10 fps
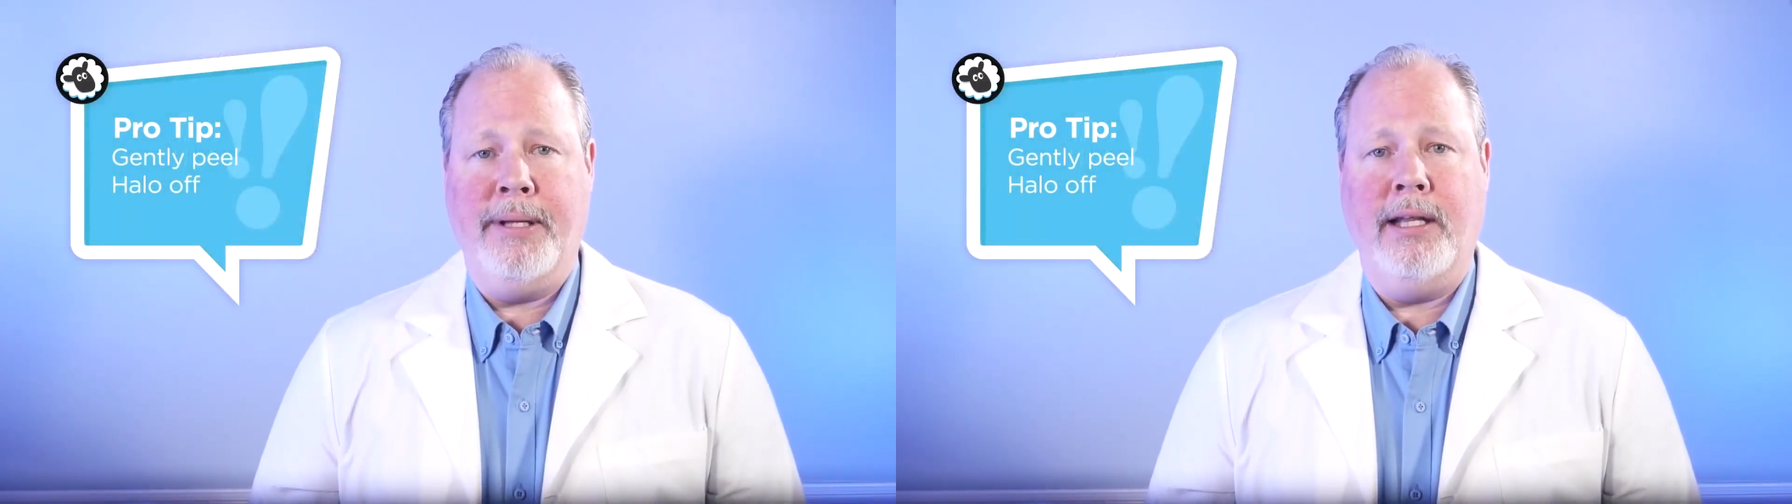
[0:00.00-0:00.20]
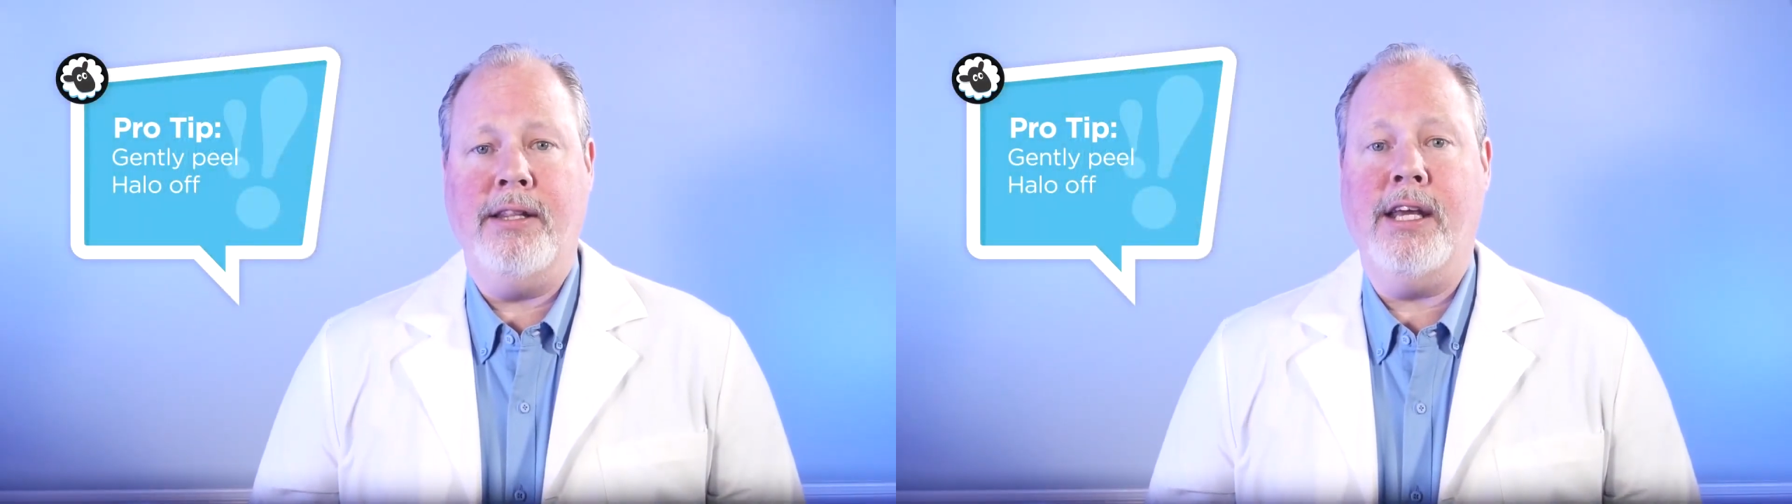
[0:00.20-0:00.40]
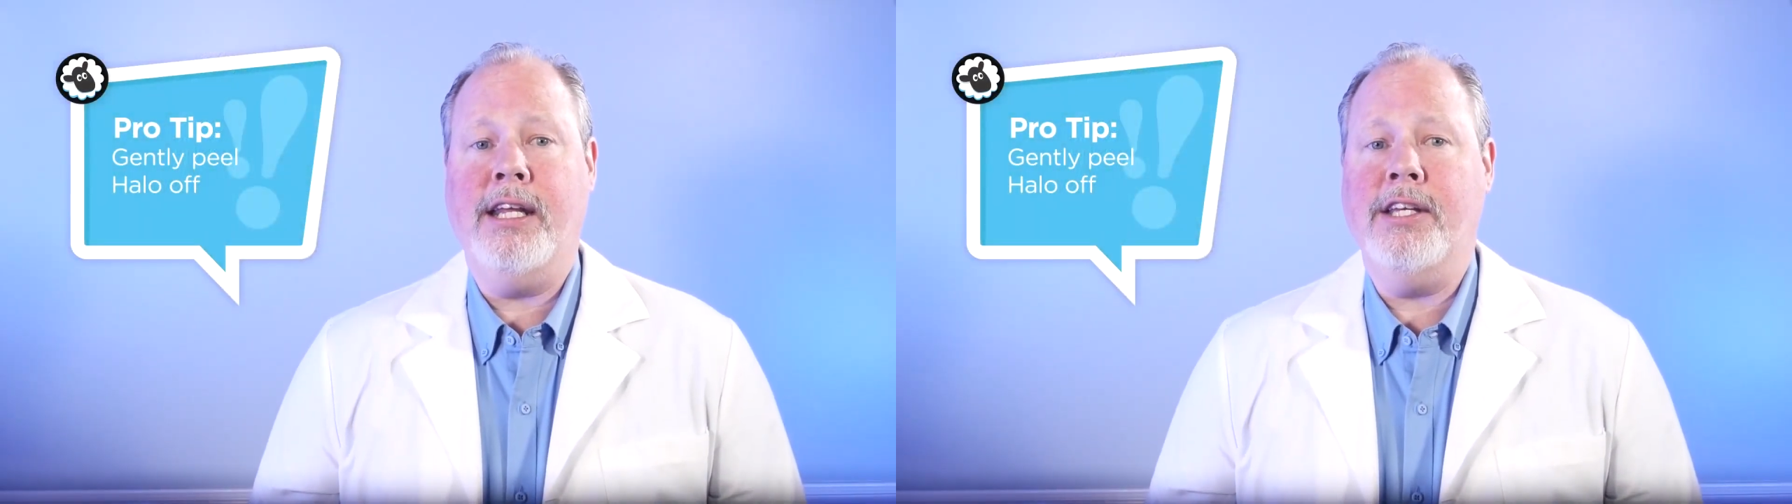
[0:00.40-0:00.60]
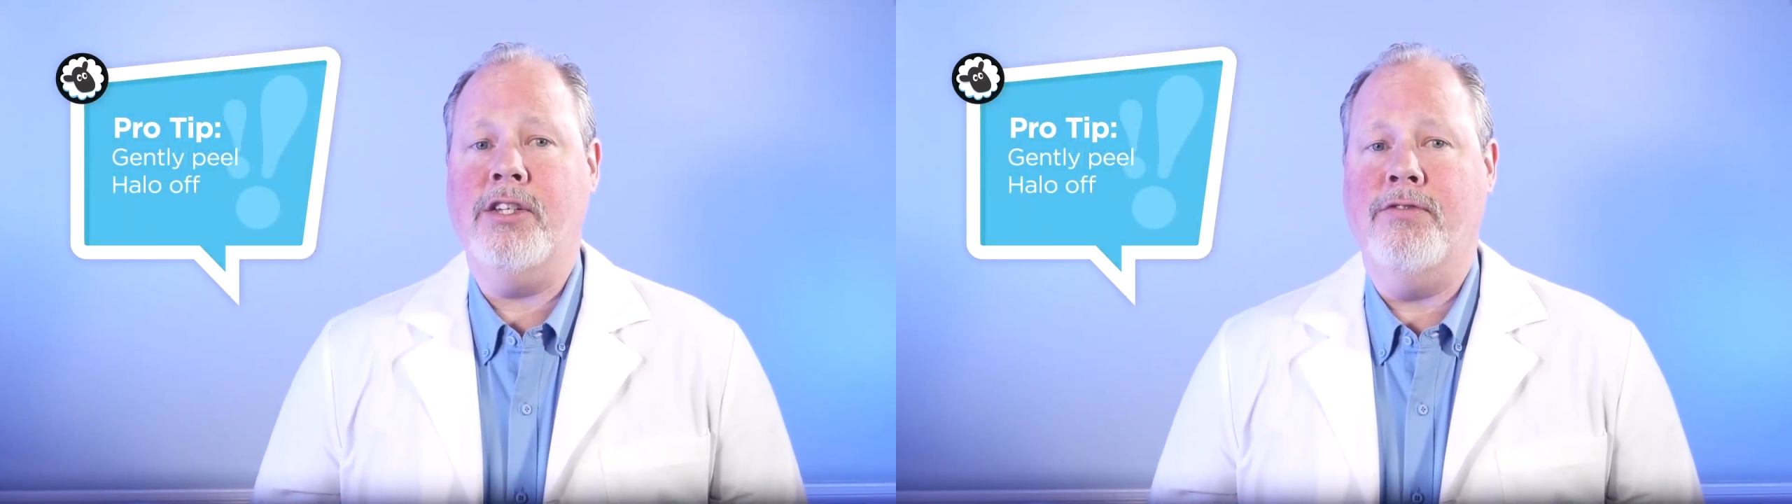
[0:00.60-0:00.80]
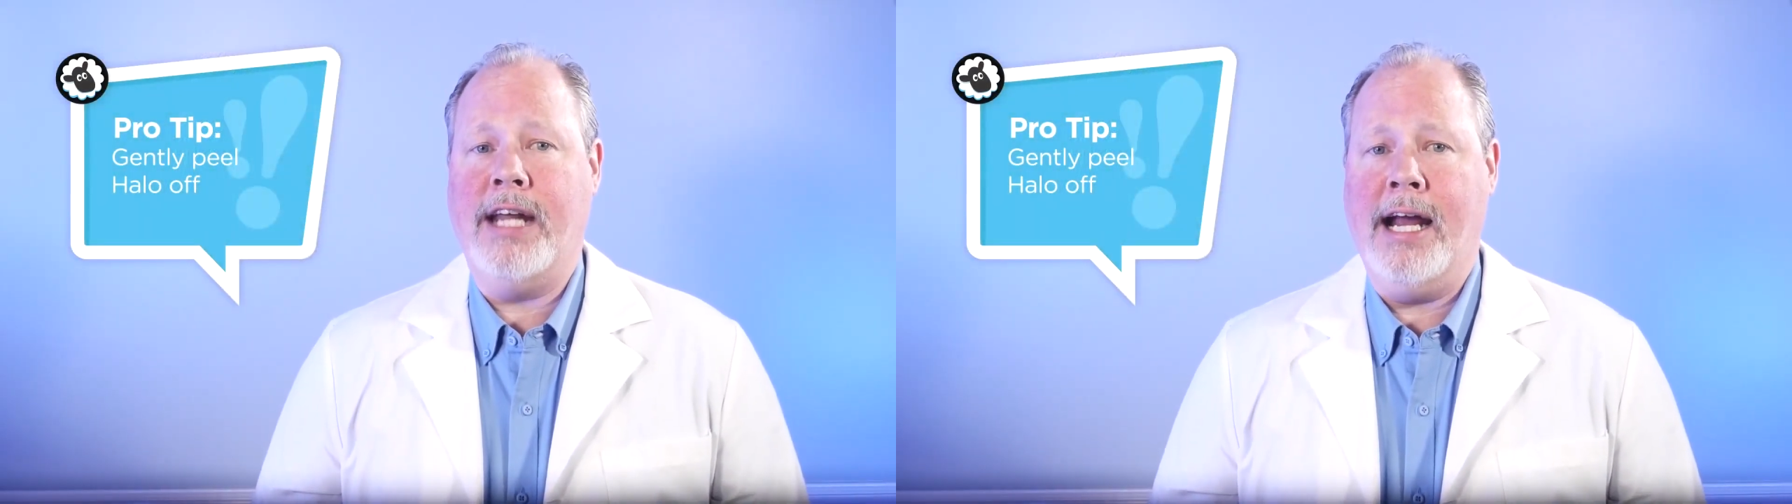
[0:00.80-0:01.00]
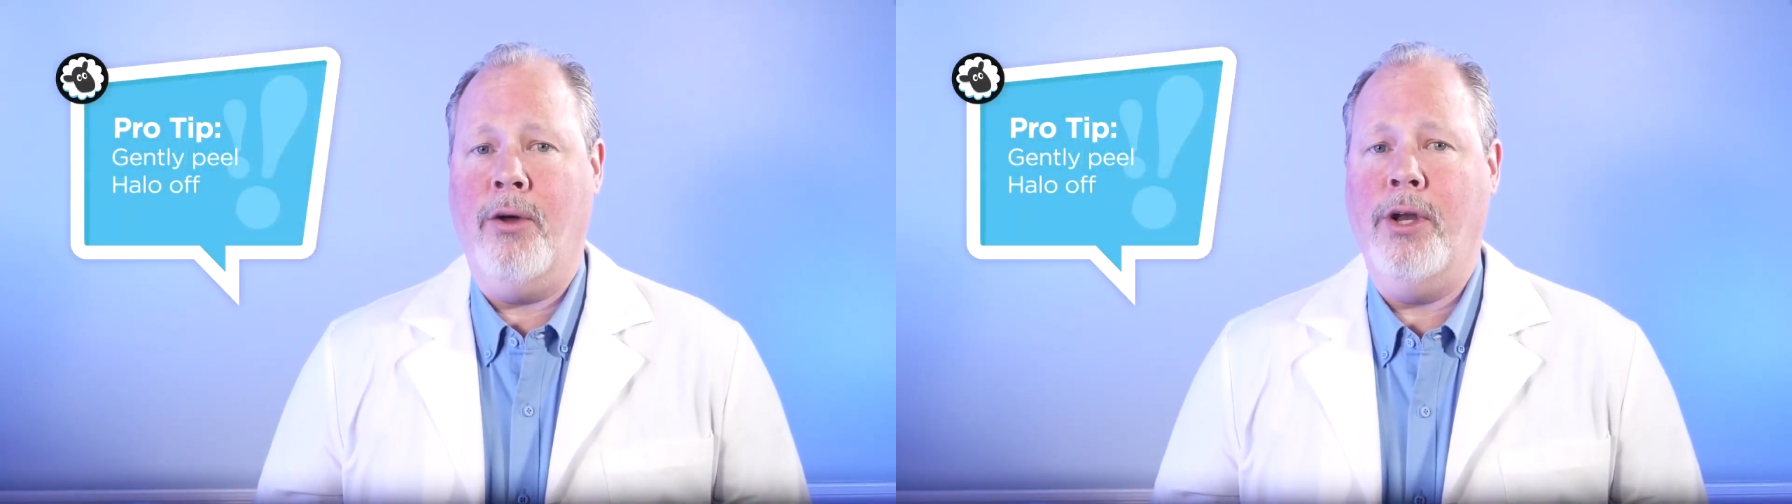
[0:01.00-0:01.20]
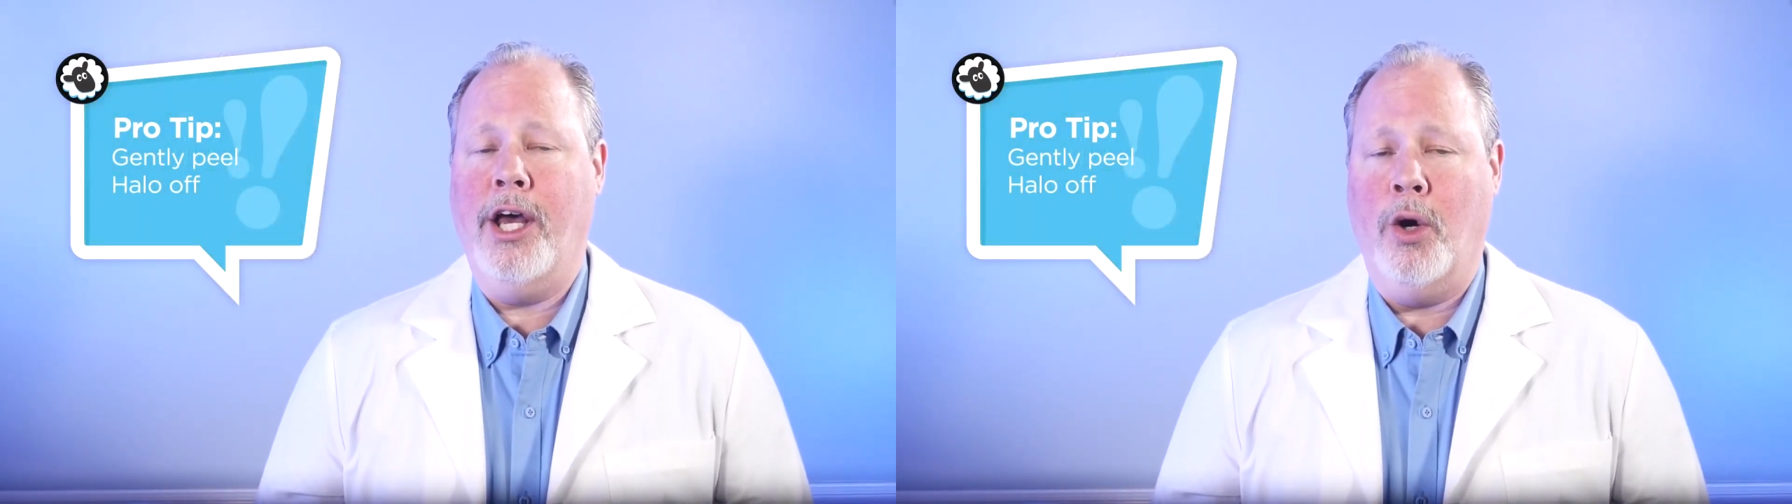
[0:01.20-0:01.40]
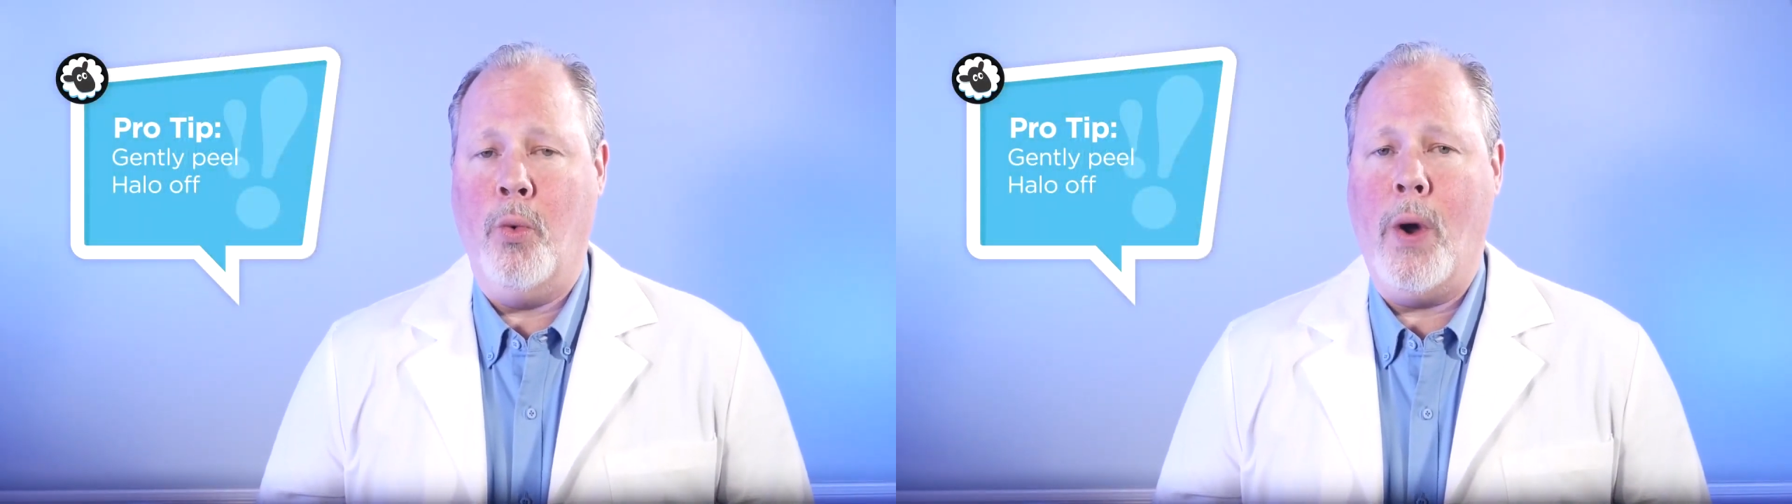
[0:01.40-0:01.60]
peeling the adhesive down
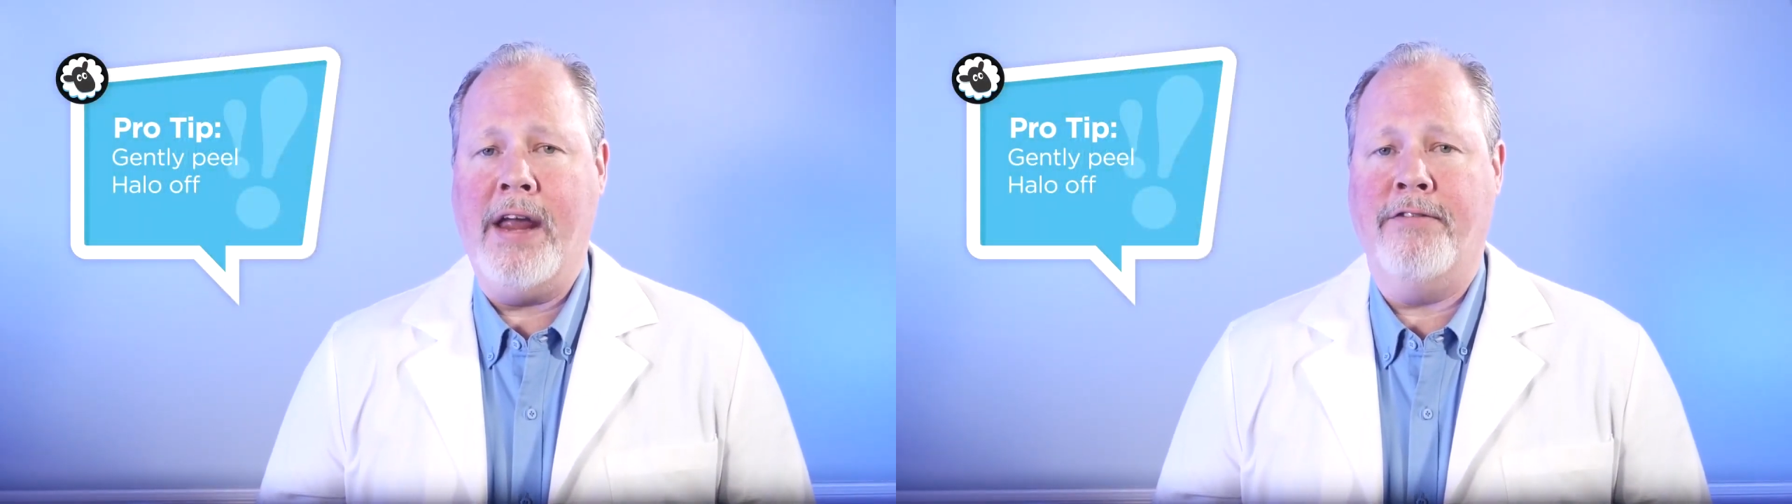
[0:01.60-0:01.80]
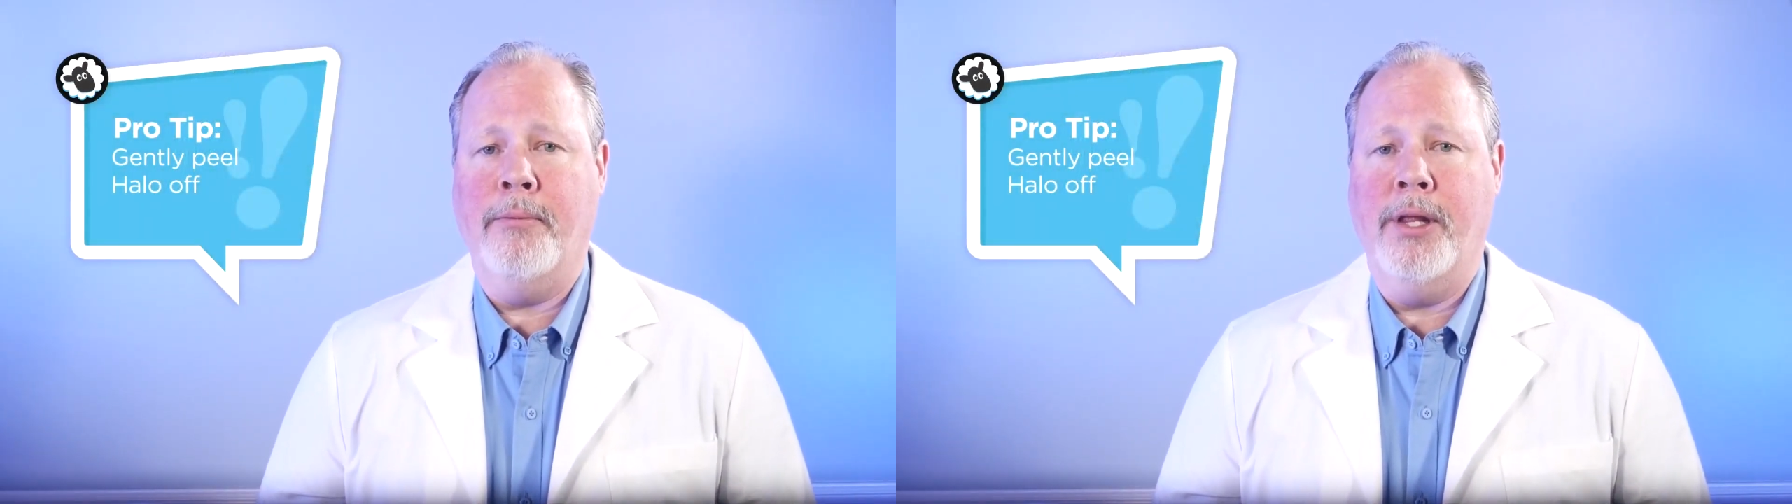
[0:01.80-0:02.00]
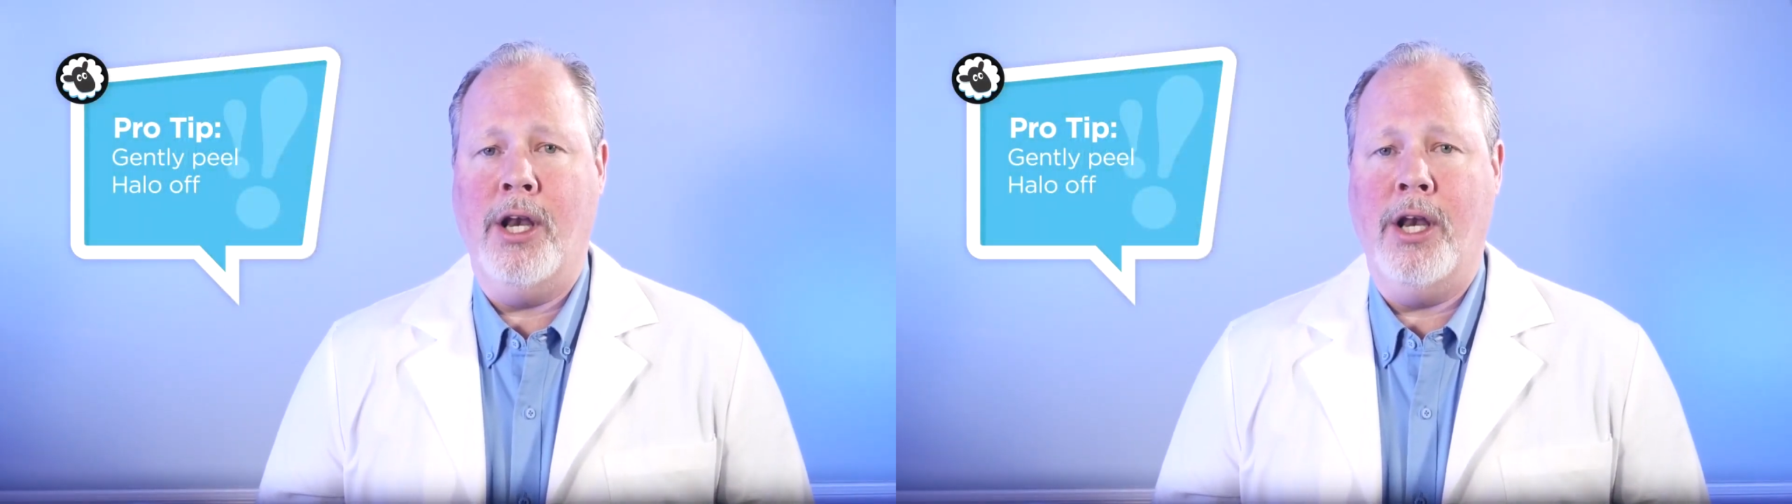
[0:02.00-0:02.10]
and away from